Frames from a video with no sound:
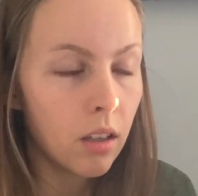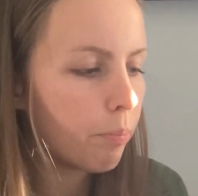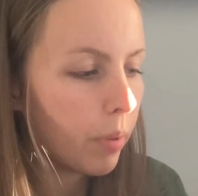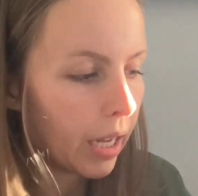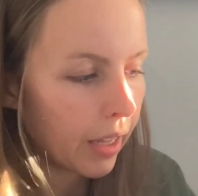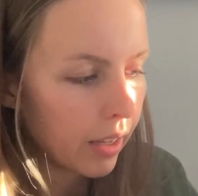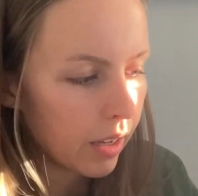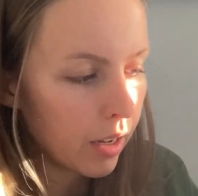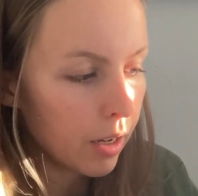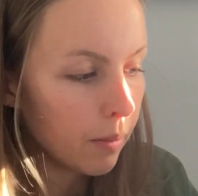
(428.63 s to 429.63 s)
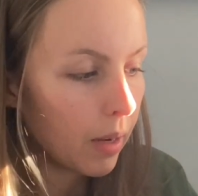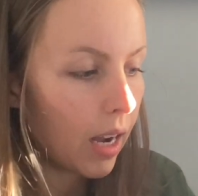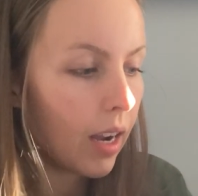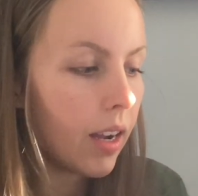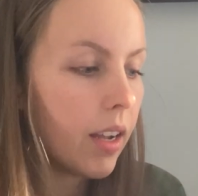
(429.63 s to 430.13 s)
But
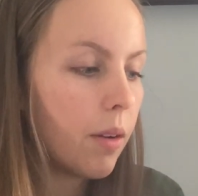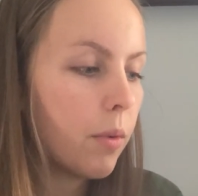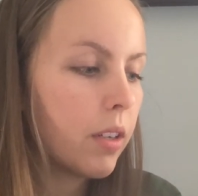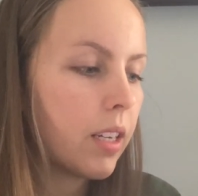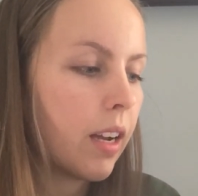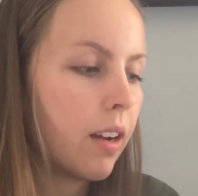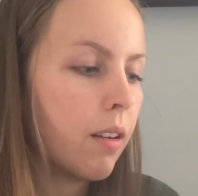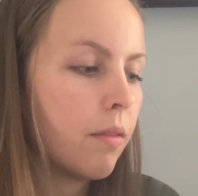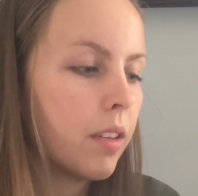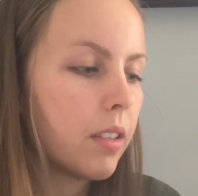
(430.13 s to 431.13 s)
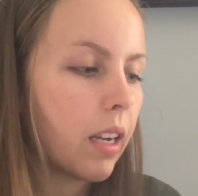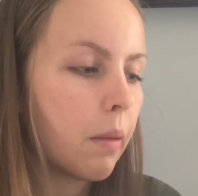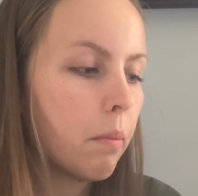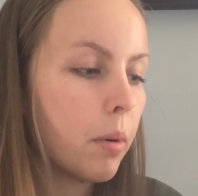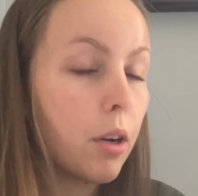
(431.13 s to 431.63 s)
I want to have the
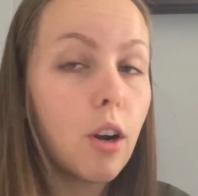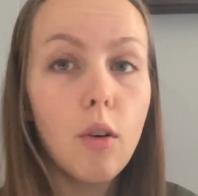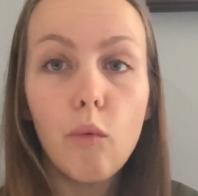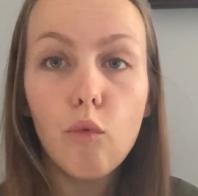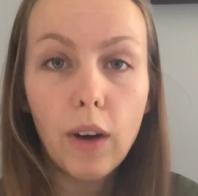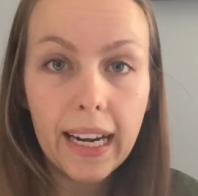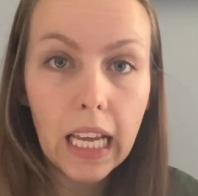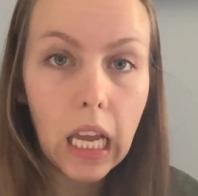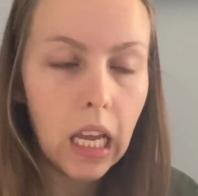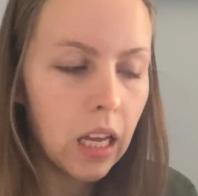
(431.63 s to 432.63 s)
second book ready.